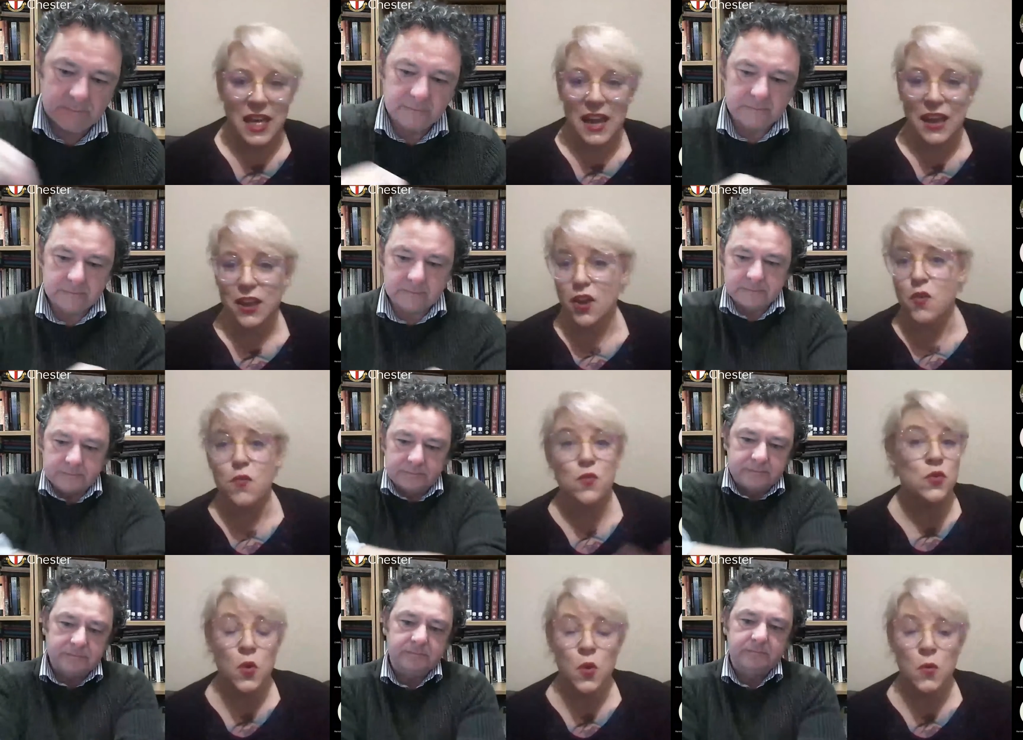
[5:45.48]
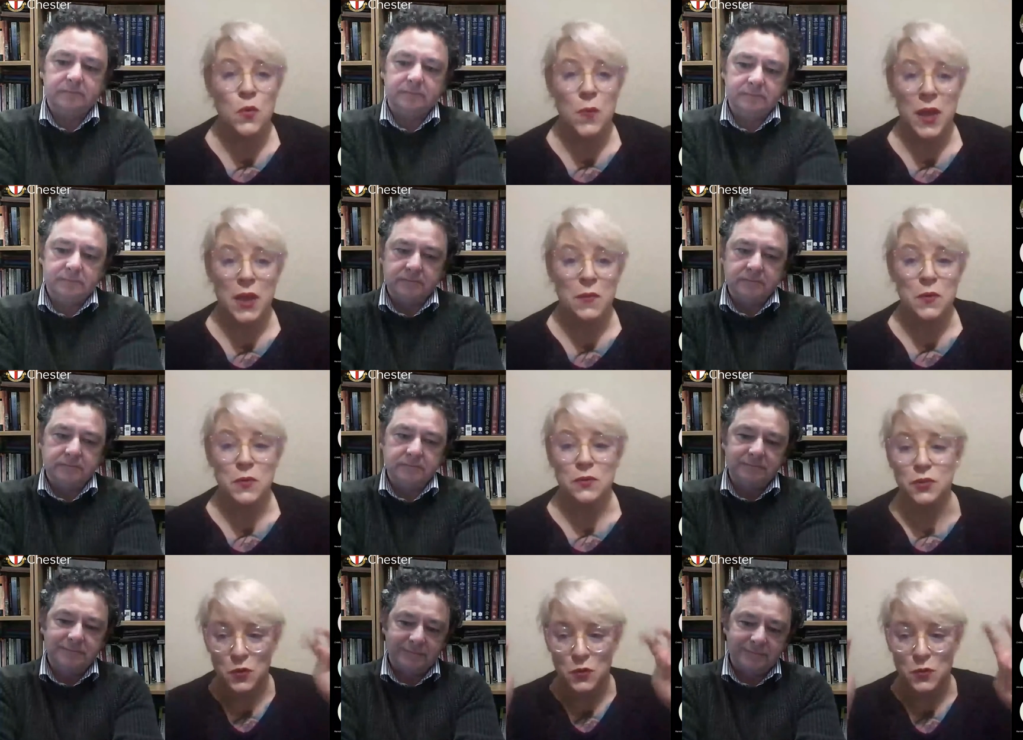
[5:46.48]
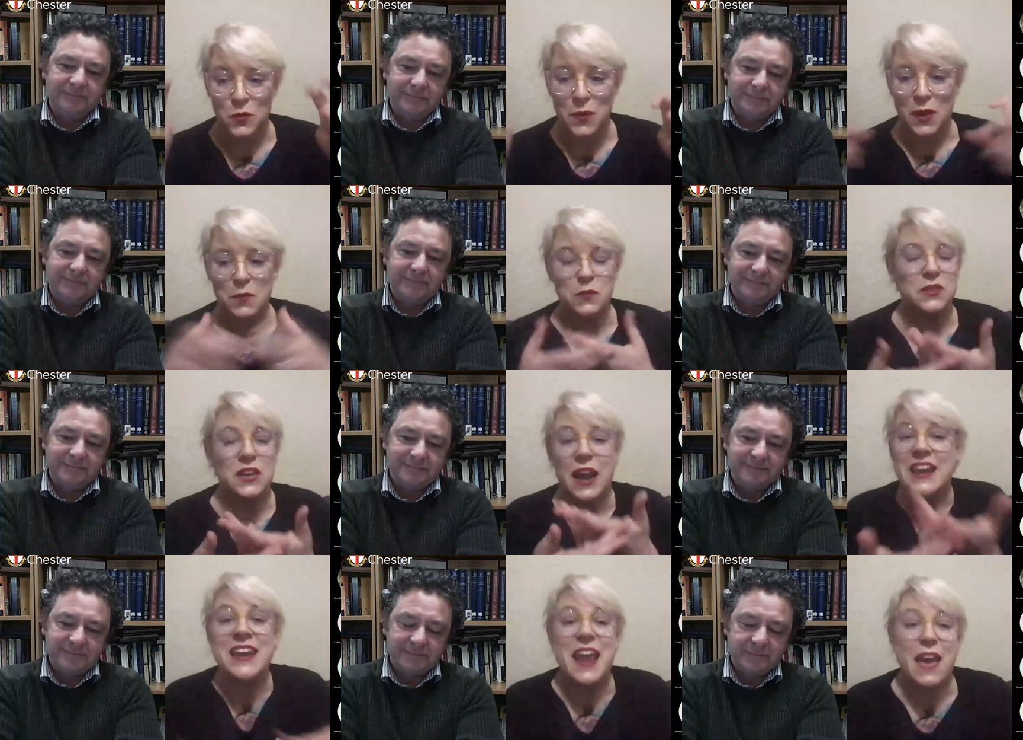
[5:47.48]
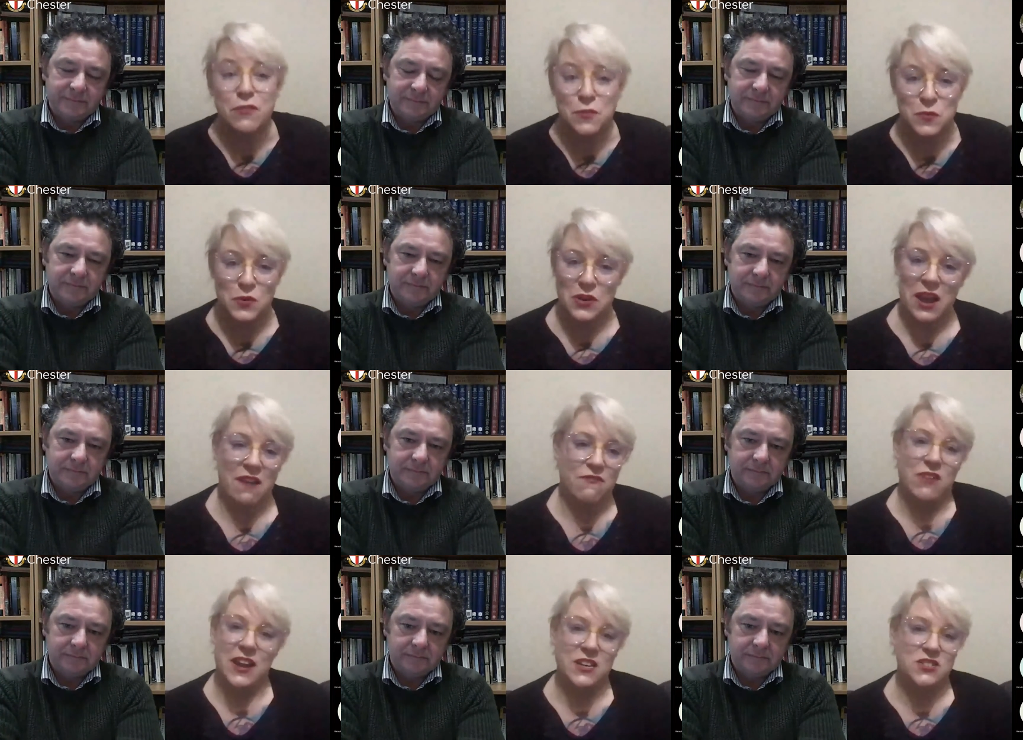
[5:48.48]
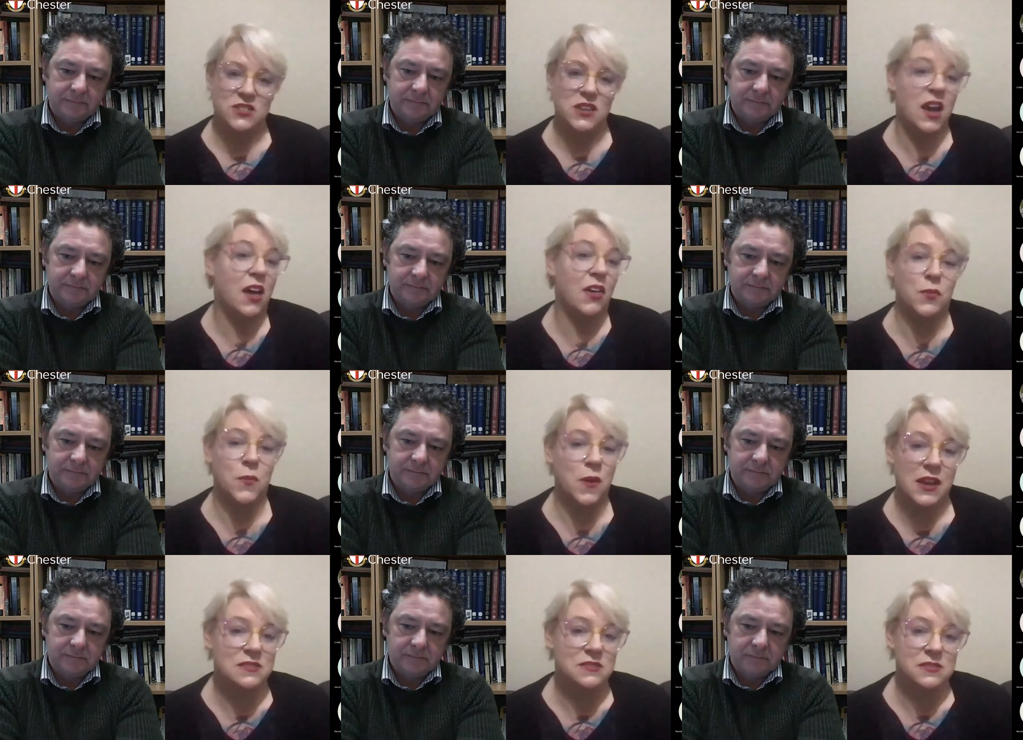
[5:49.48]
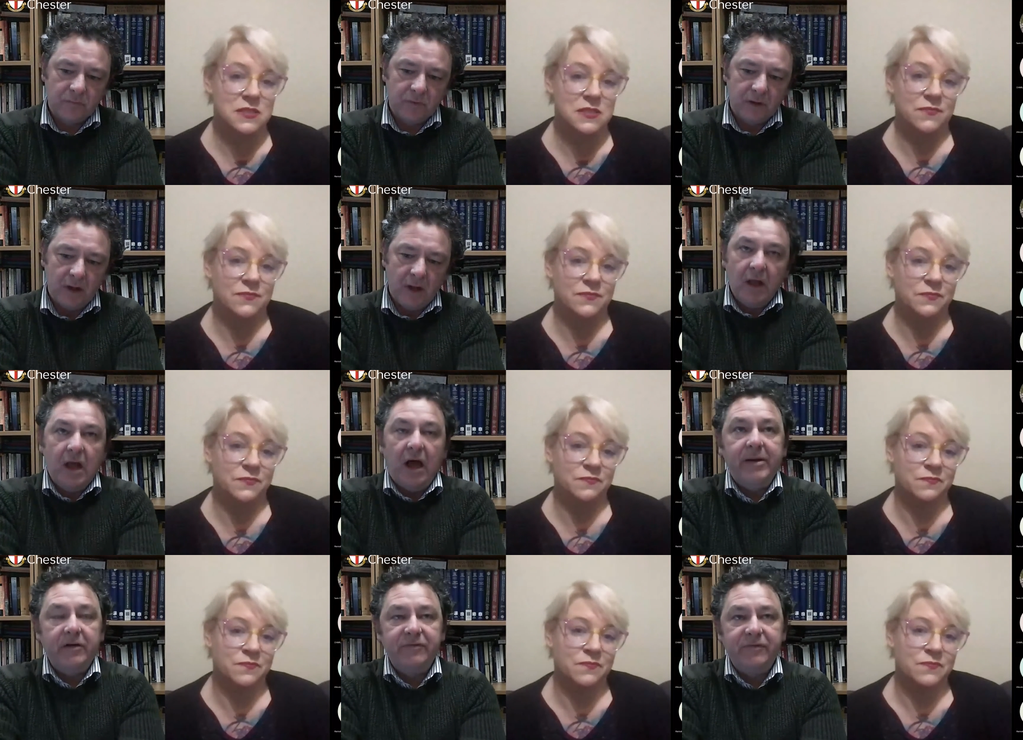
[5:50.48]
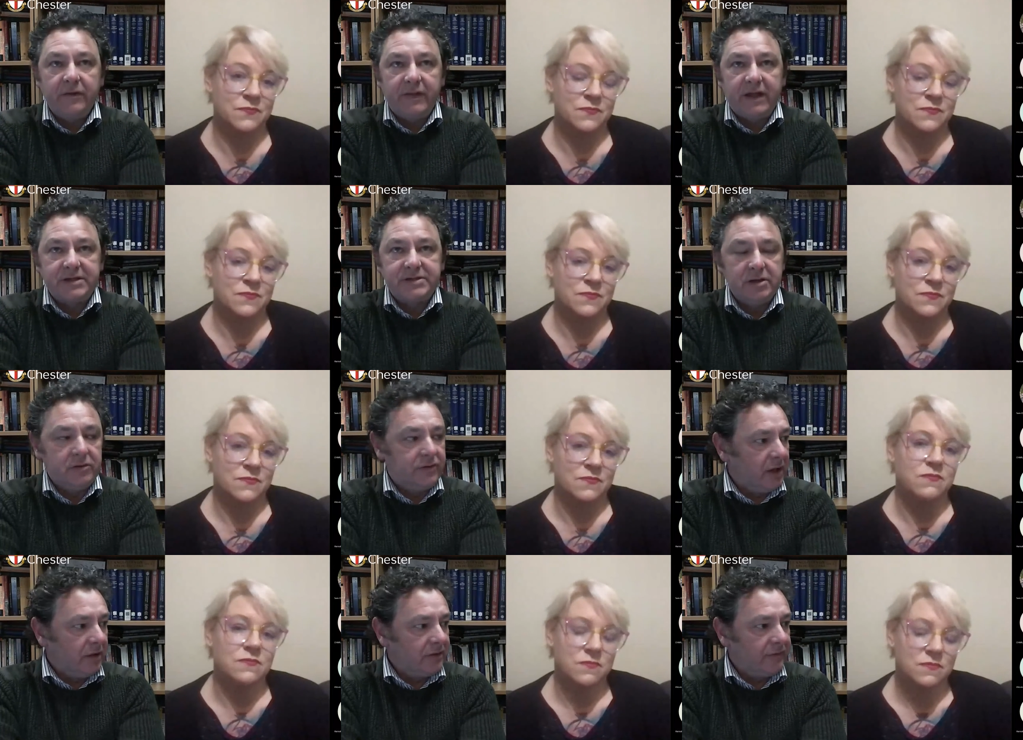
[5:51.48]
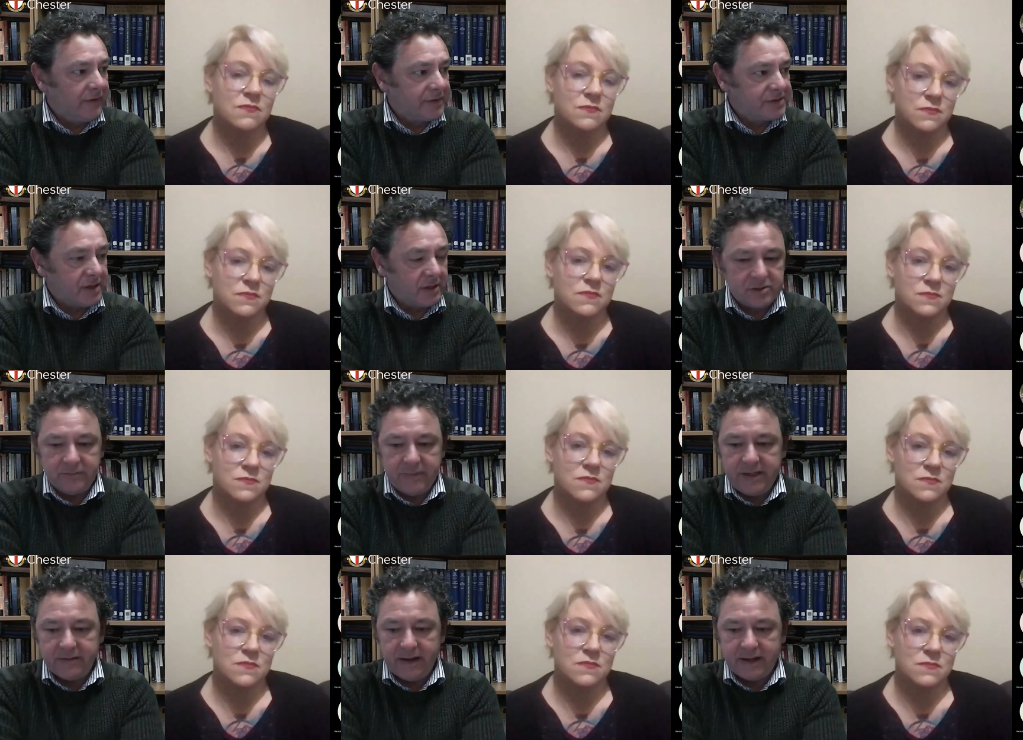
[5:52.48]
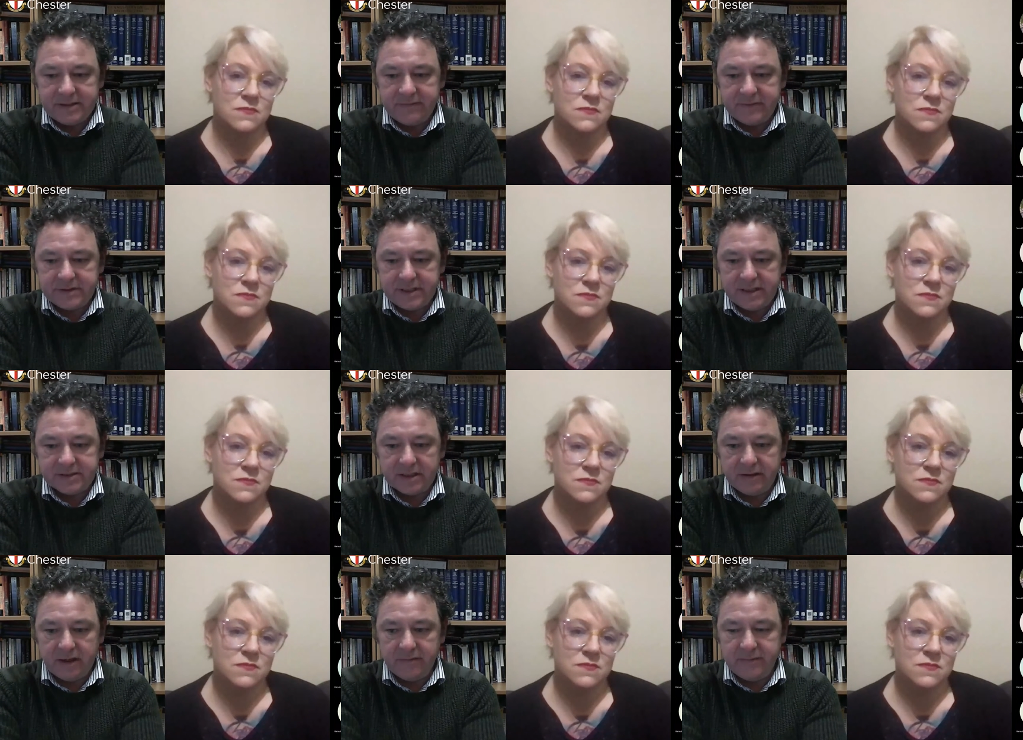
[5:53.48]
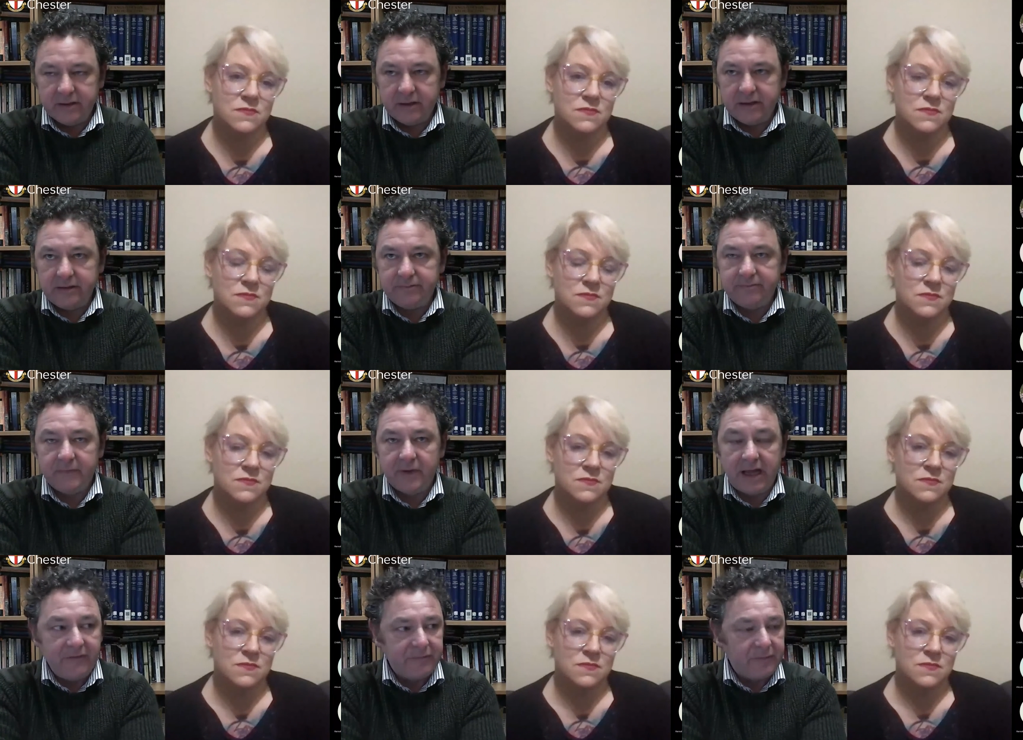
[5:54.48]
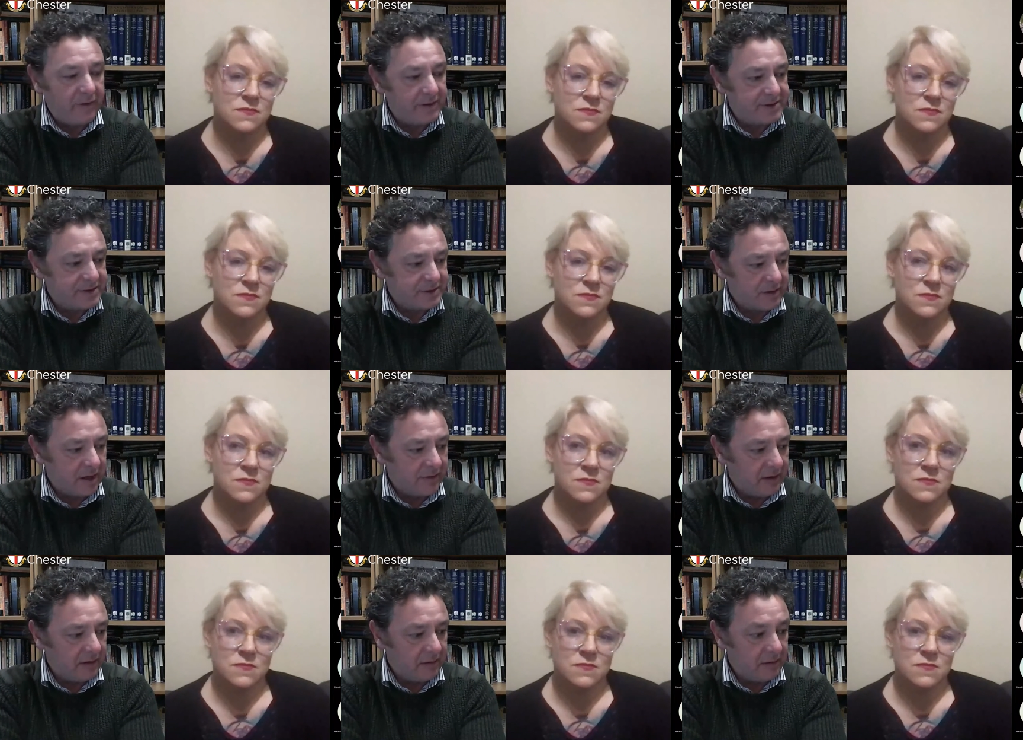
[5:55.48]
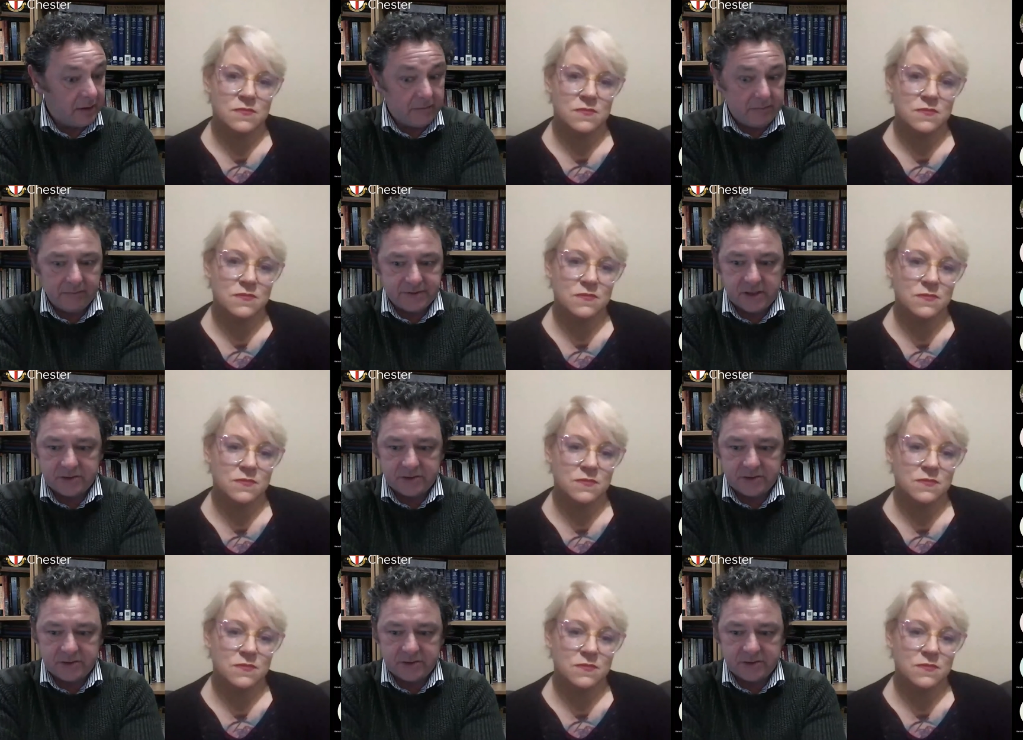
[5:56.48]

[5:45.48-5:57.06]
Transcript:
Speaker 1: like normal people, normal people that I never would have reached otherwise.
Speaker 2: I mean, I felt that too. That a lot of other social media activities. I, I mean, I, I have presence on other um,